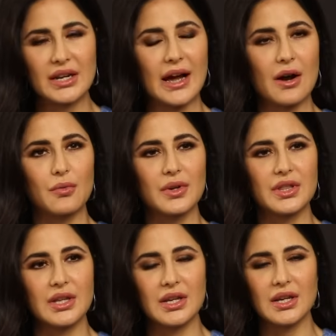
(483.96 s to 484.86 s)
And now with
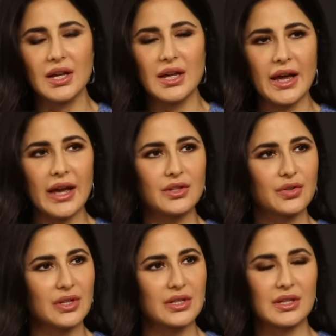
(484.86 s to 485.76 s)
the
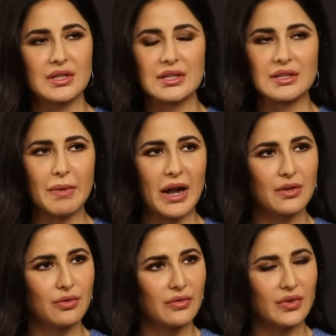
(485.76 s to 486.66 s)
entrance into the spy
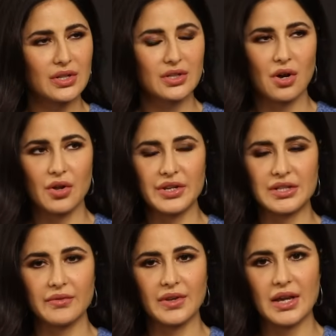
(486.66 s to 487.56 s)
universe, all these
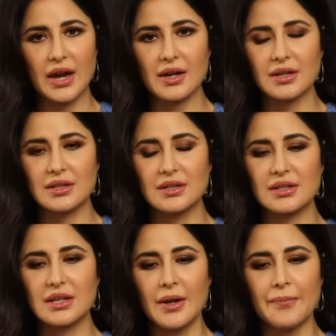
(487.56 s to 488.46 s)
different
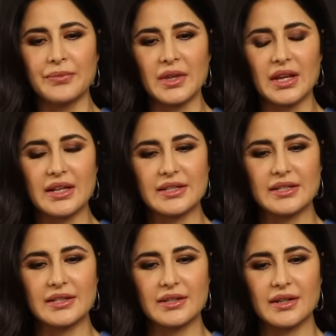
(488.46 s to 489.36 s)
characters,
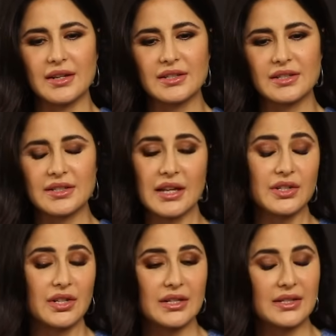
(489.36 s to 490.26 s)
it's
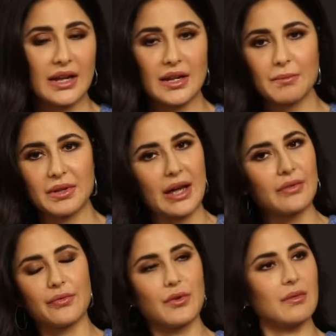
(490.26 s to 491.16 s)
such an exciting
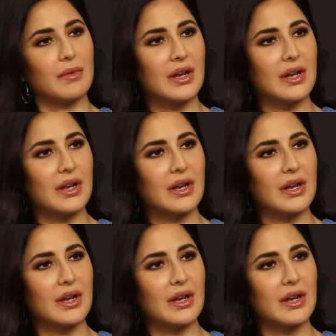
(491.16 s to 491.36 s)
platform.